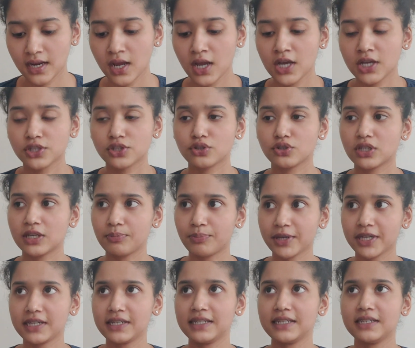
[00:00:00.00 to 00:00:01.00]
So
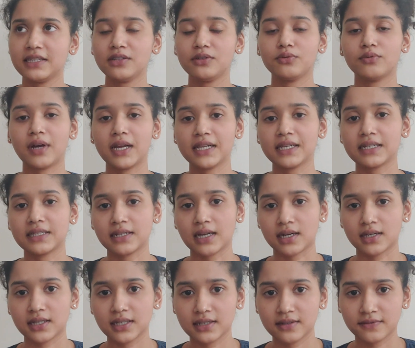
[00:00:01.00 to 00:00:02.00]
typically, while
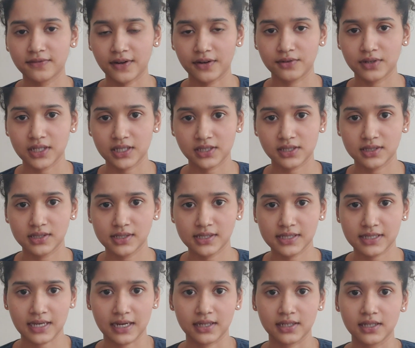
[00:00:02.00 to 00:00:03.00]
conducting a foundational
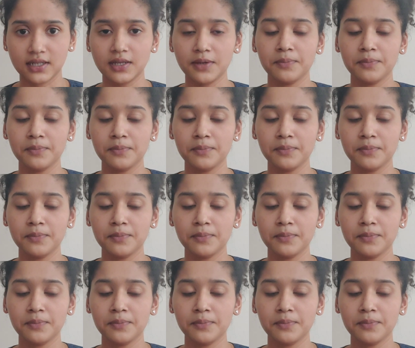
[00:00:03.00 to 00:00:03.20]
study,